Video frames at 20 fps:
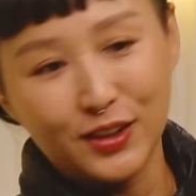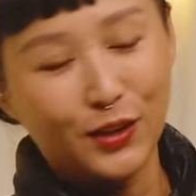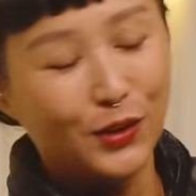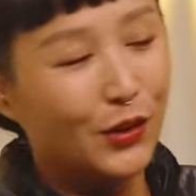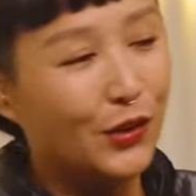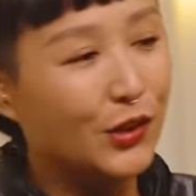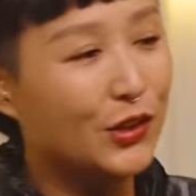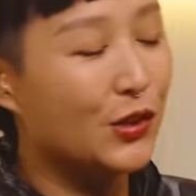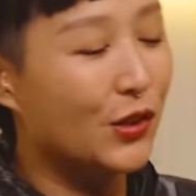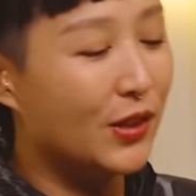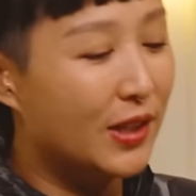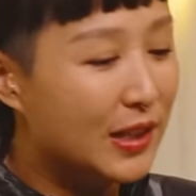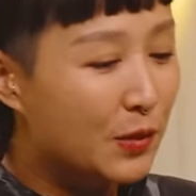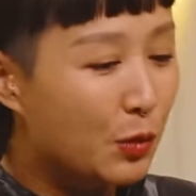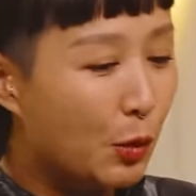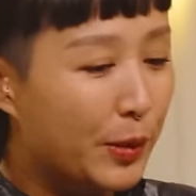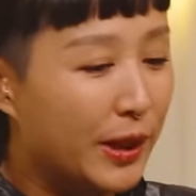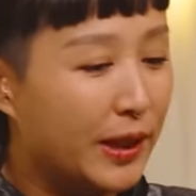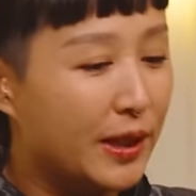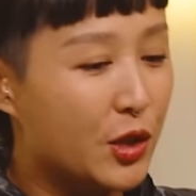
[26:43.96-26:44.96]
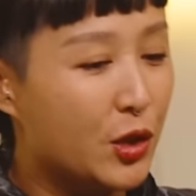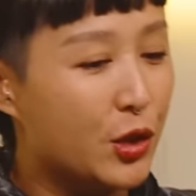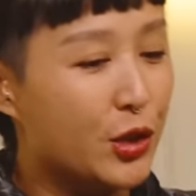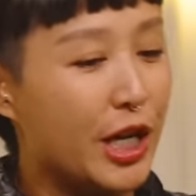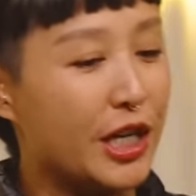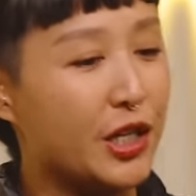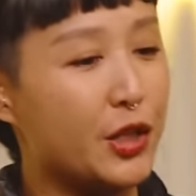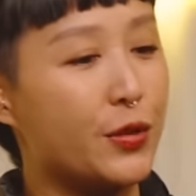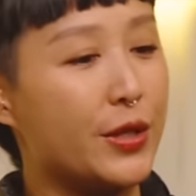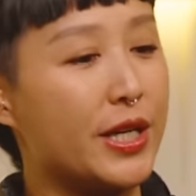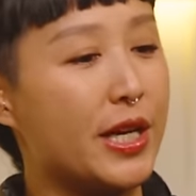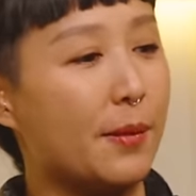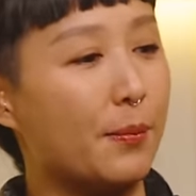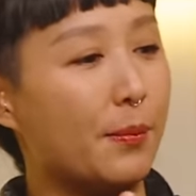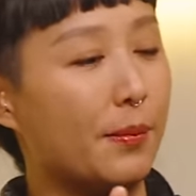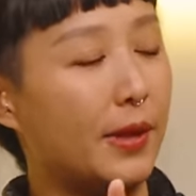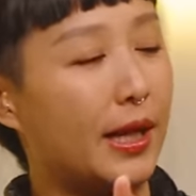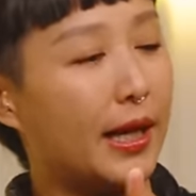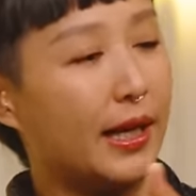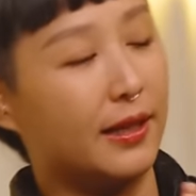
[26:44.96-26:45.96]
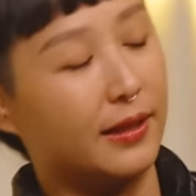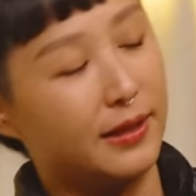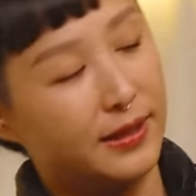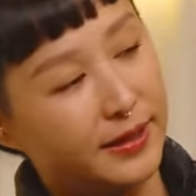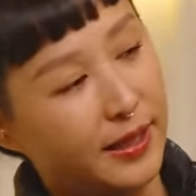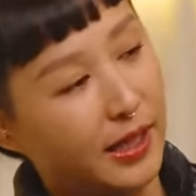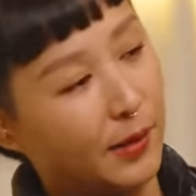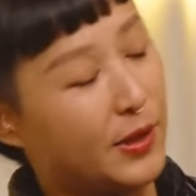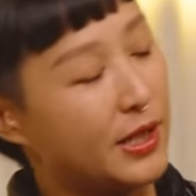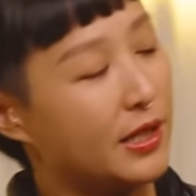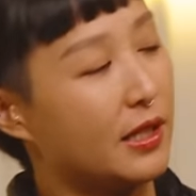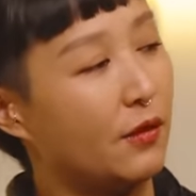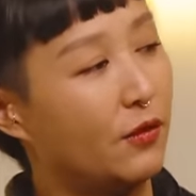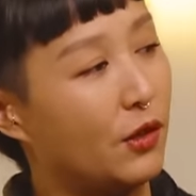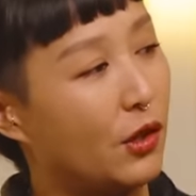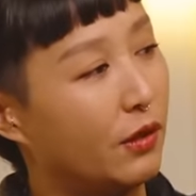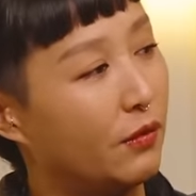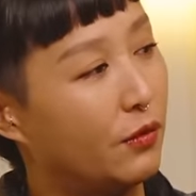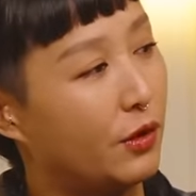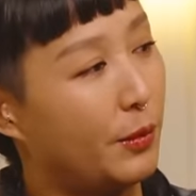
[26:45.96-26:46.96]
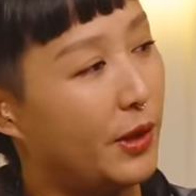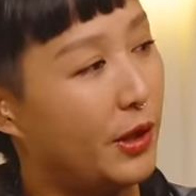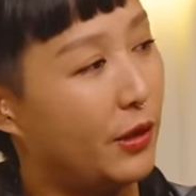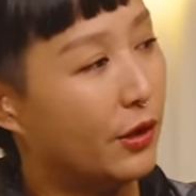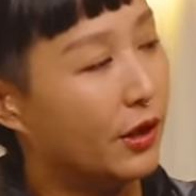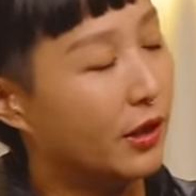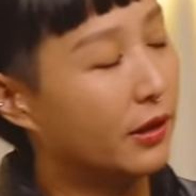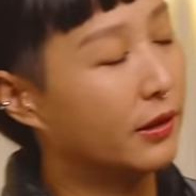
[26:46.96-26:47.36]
So this will be the trajectory I'm like setting myself on from here